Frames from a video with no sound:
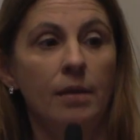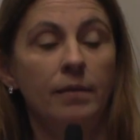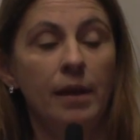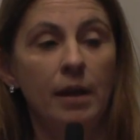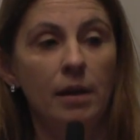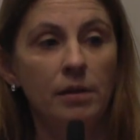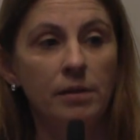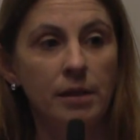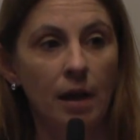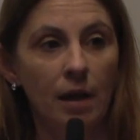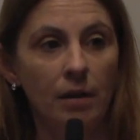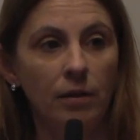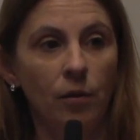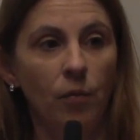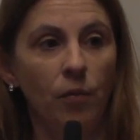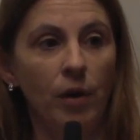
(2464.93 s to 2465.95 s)
they are
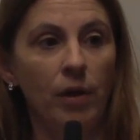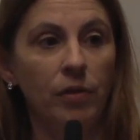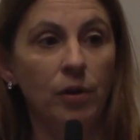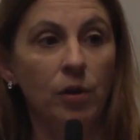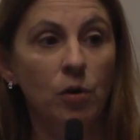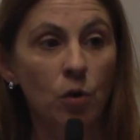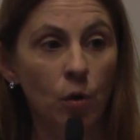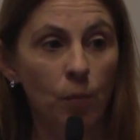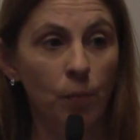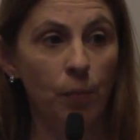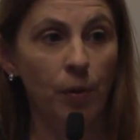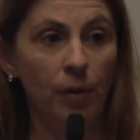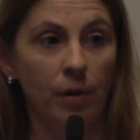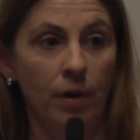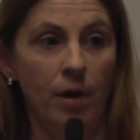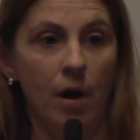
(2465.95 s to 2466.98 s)
done with
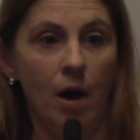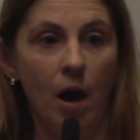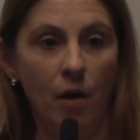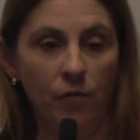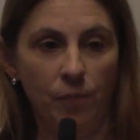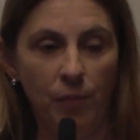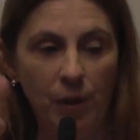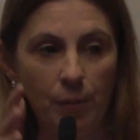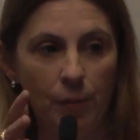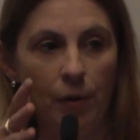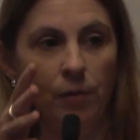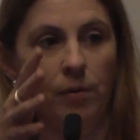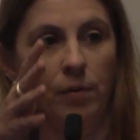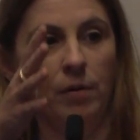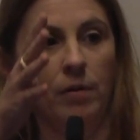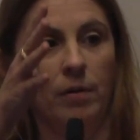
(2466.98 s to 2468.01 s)
group of
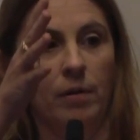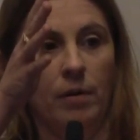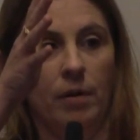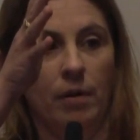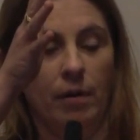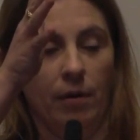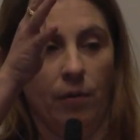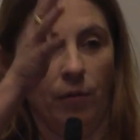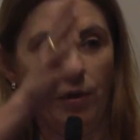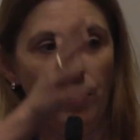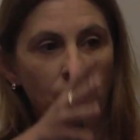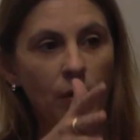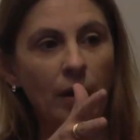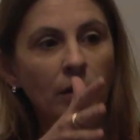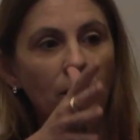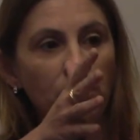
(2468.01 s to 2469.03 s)
people with
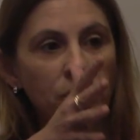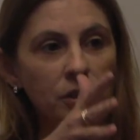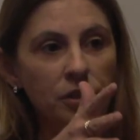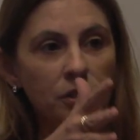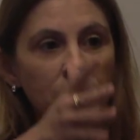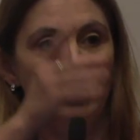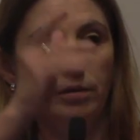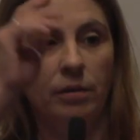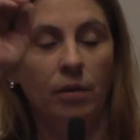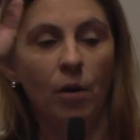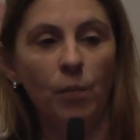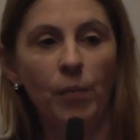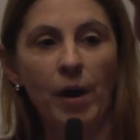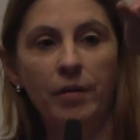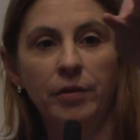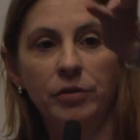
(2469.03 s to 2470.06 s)
one condition
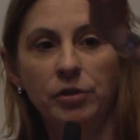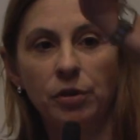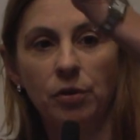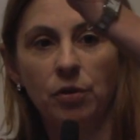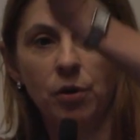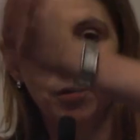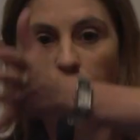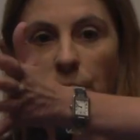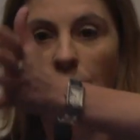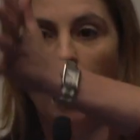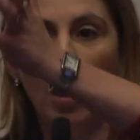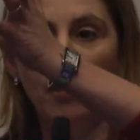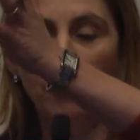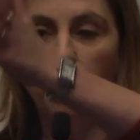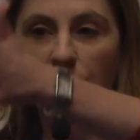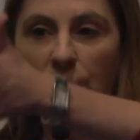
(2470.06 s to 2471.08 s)
compared to group
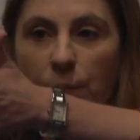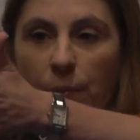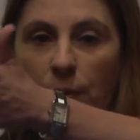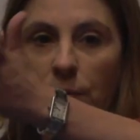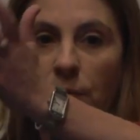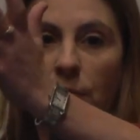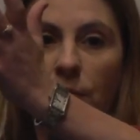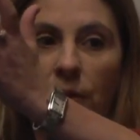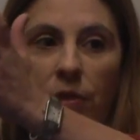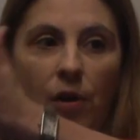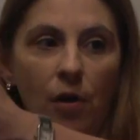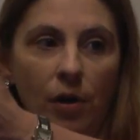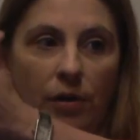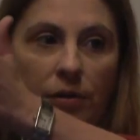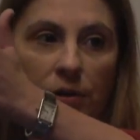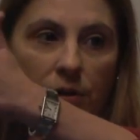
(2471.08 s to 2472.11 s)
of people with
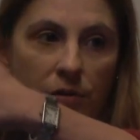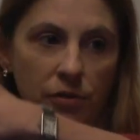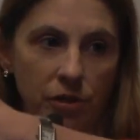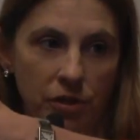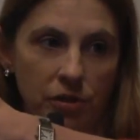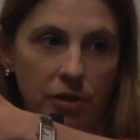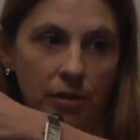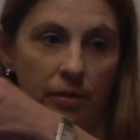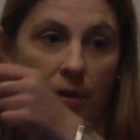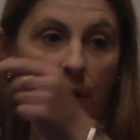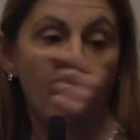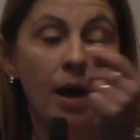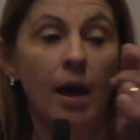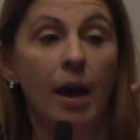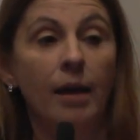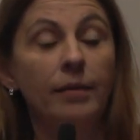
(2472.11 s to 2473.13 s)
other condition.
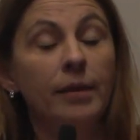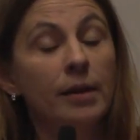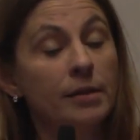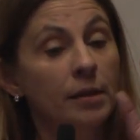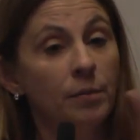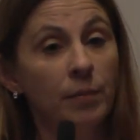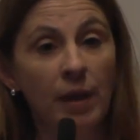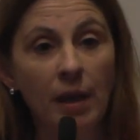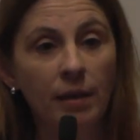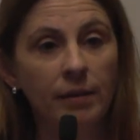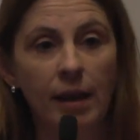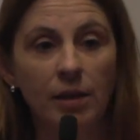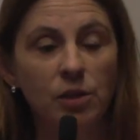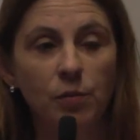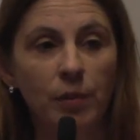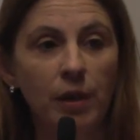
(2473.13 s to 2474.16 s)
Doesn't mean
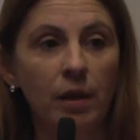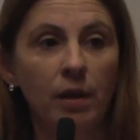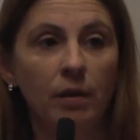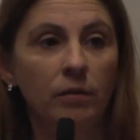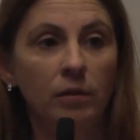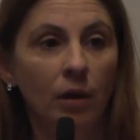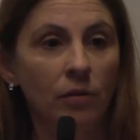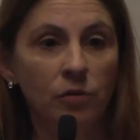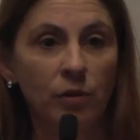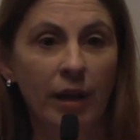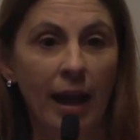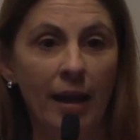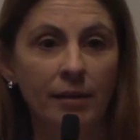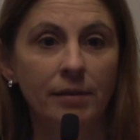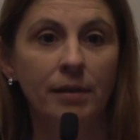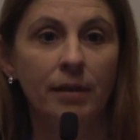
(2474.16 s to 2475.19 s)
that we don't
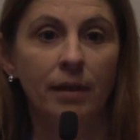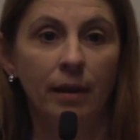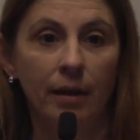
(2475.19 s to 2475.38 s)
get